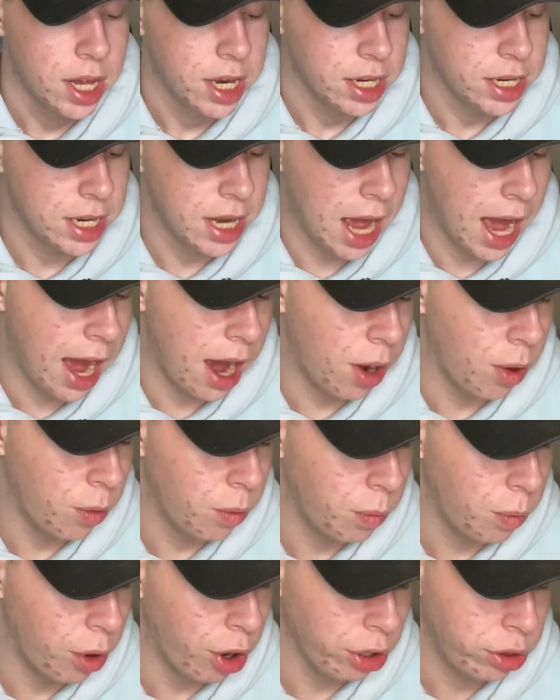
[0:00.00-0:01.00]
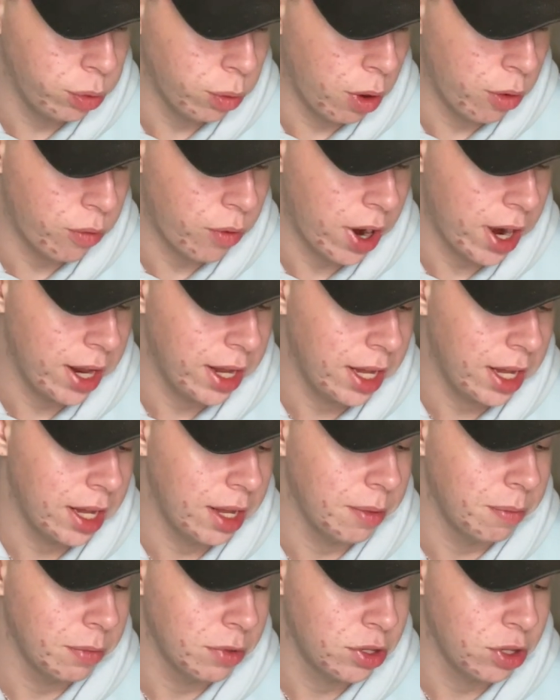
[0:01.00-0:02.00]
Now, what do I rate
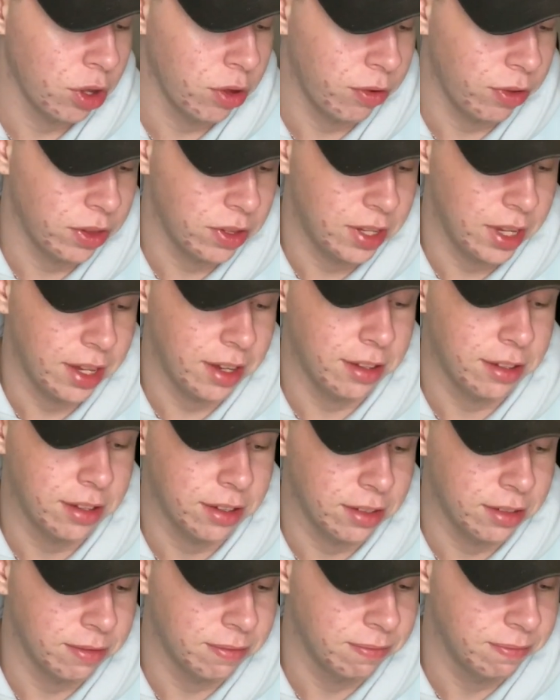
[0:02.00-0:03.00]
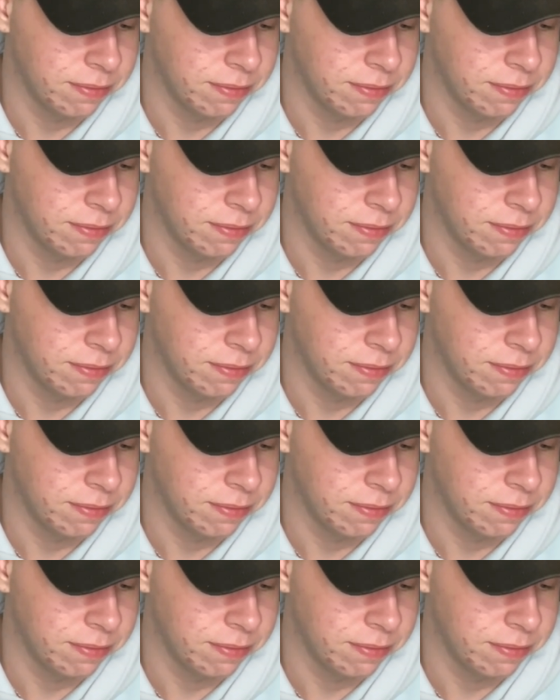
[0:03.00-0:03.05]
him so far this season?